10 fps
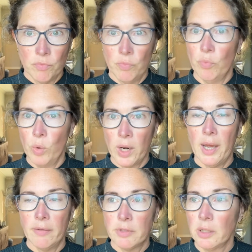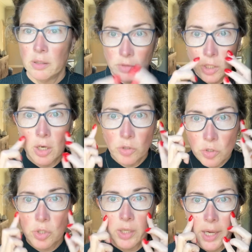what I have to,
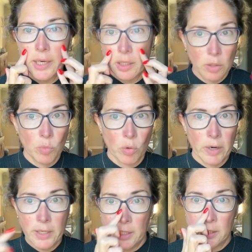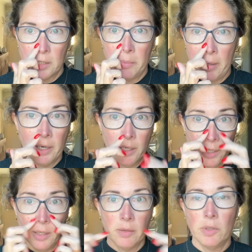usually I get a little more redness and might
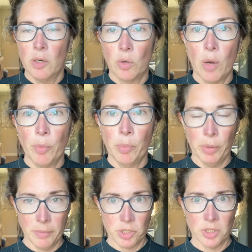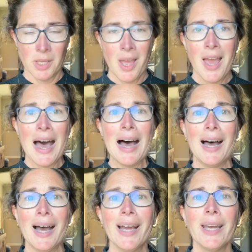get, a couple of blemishes.
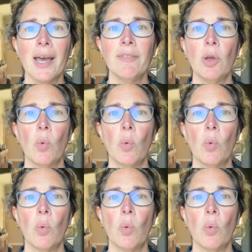I haven't